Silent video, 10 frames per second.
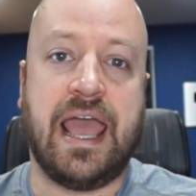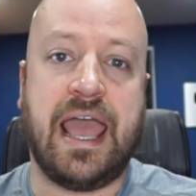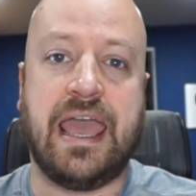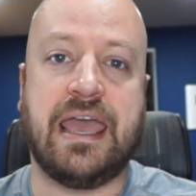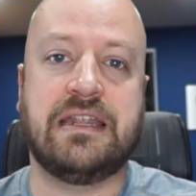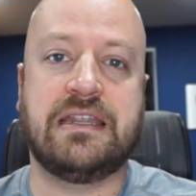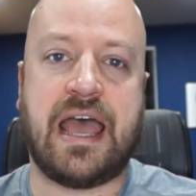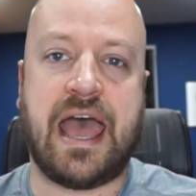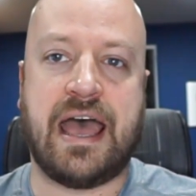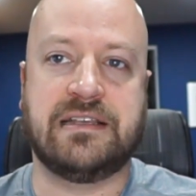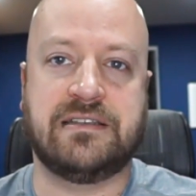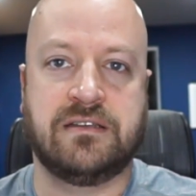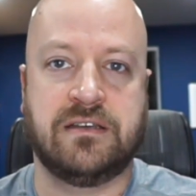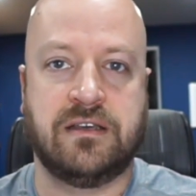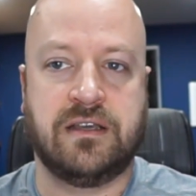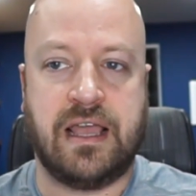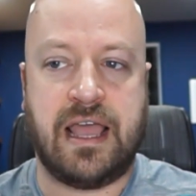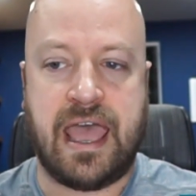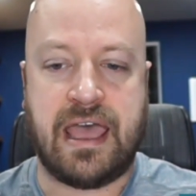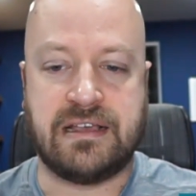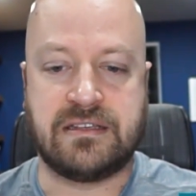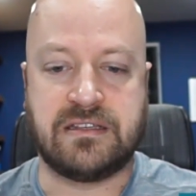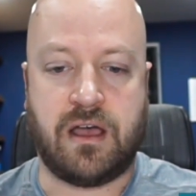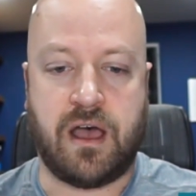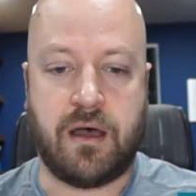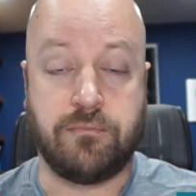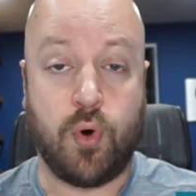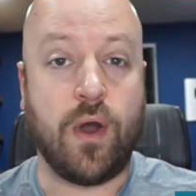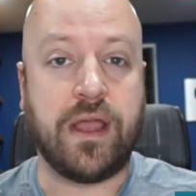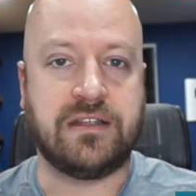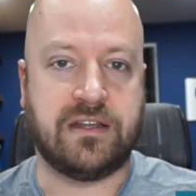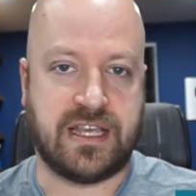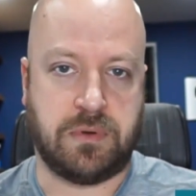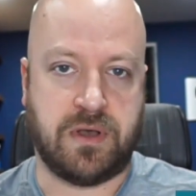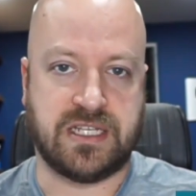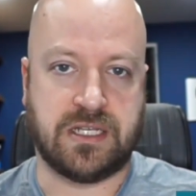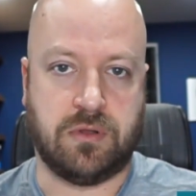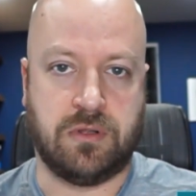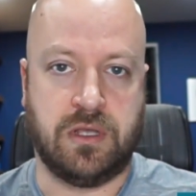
and as pointed as possible.